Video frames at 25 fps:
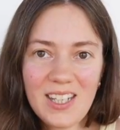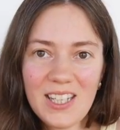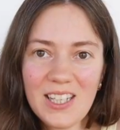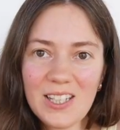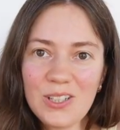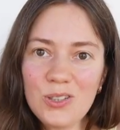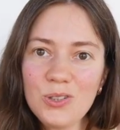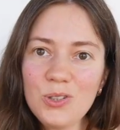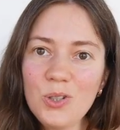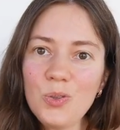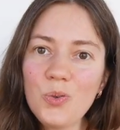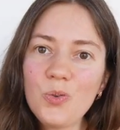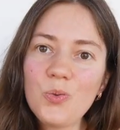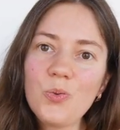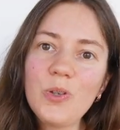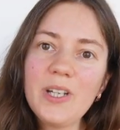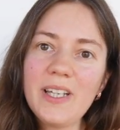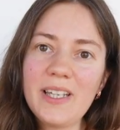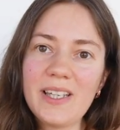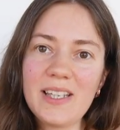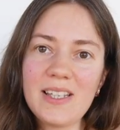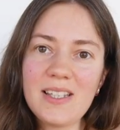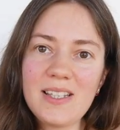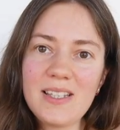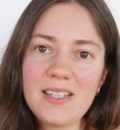a lot of
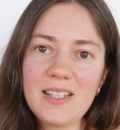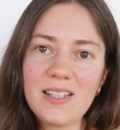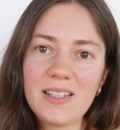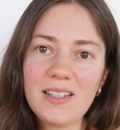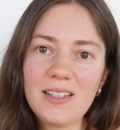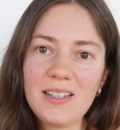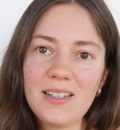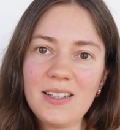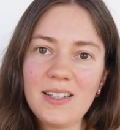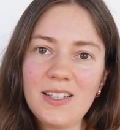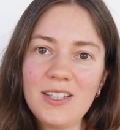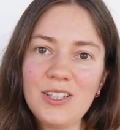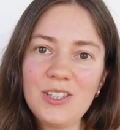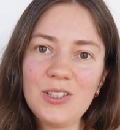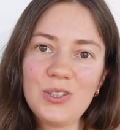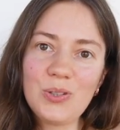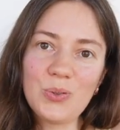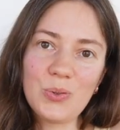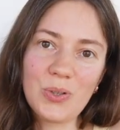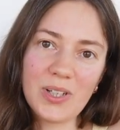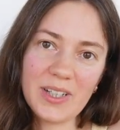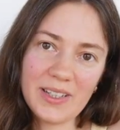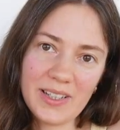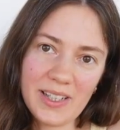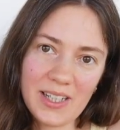ways
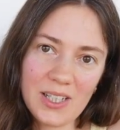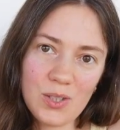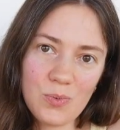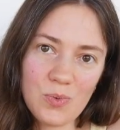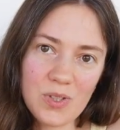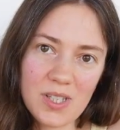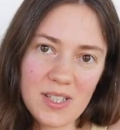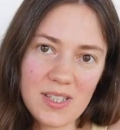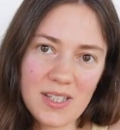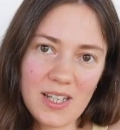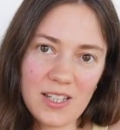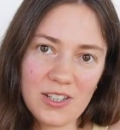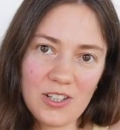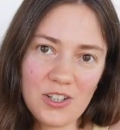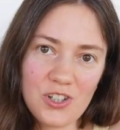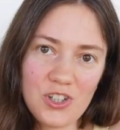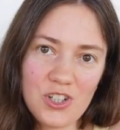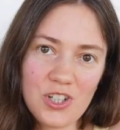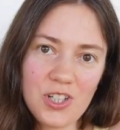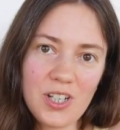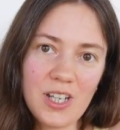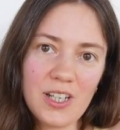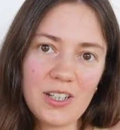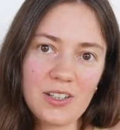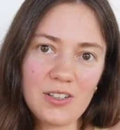to connect with this
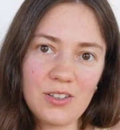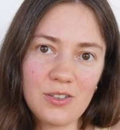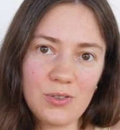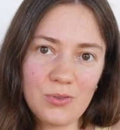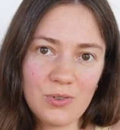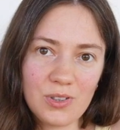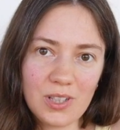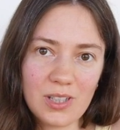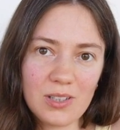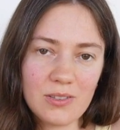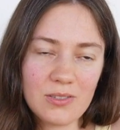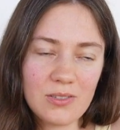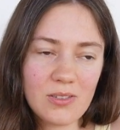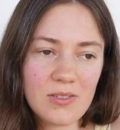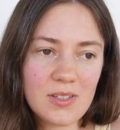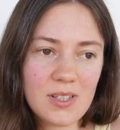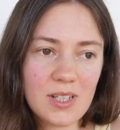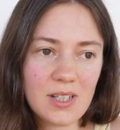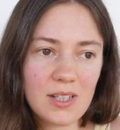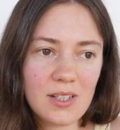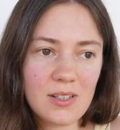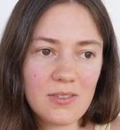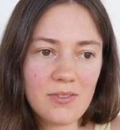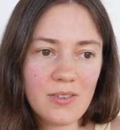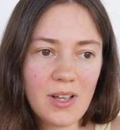energy and to ground
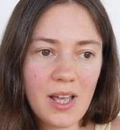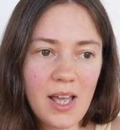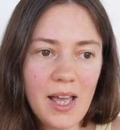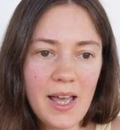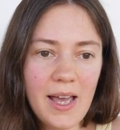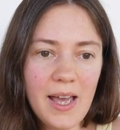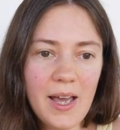yourself.